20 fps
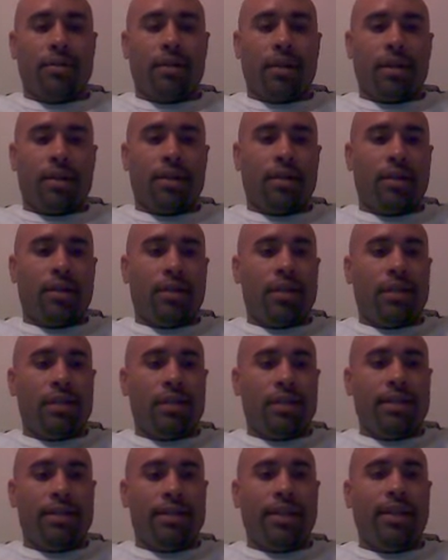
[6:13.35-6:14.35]
All right,
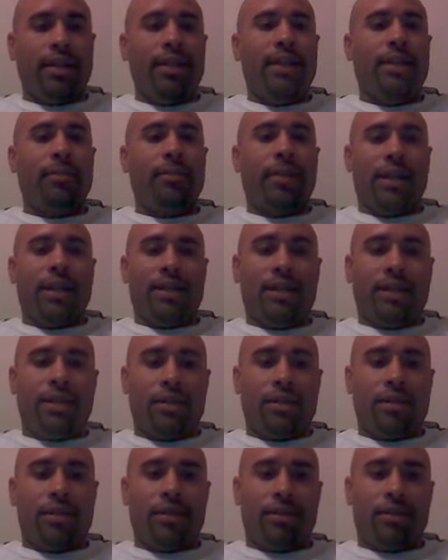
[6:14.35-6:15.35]
conduction is heating by
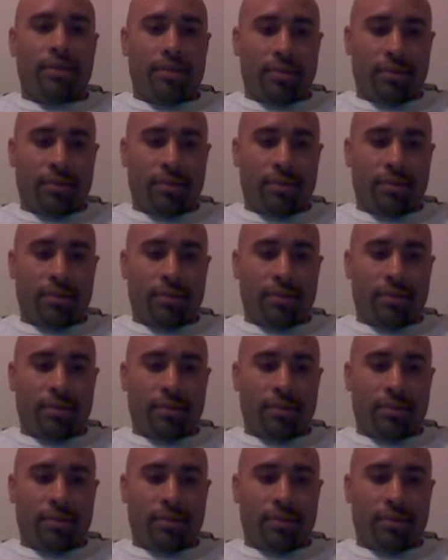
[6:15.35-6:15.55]
touching.